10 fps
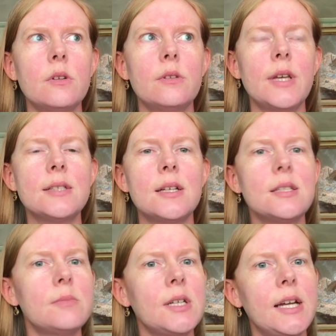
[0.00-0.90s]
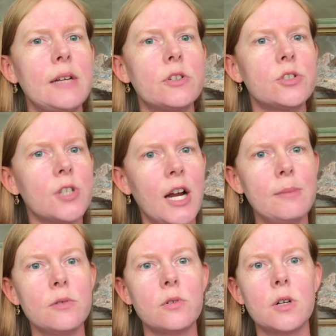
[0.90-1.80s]
that's not something I'd ever tried
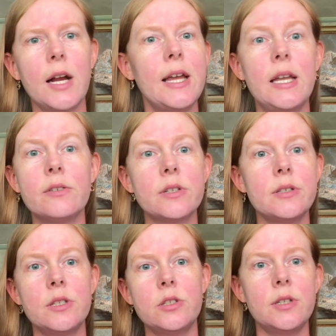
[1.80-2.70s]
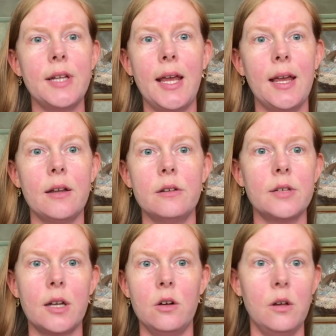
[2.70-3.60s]
before. I had never stitched in hand
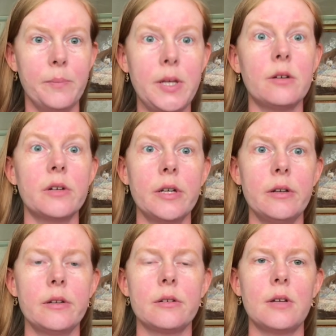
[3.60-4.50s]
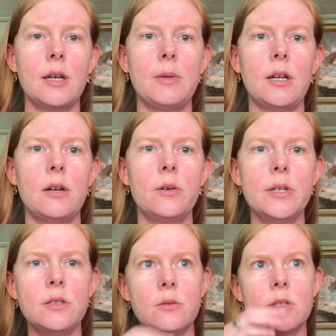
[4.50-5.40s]
at all, period. I mean, I
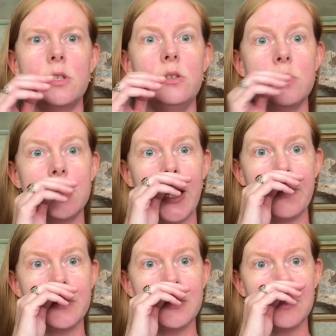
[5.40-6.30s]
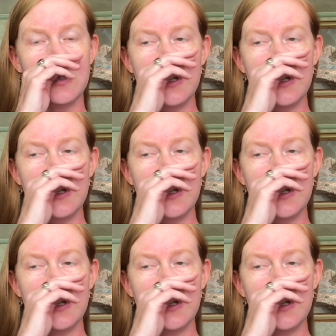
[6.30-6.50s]
always use Q-snaps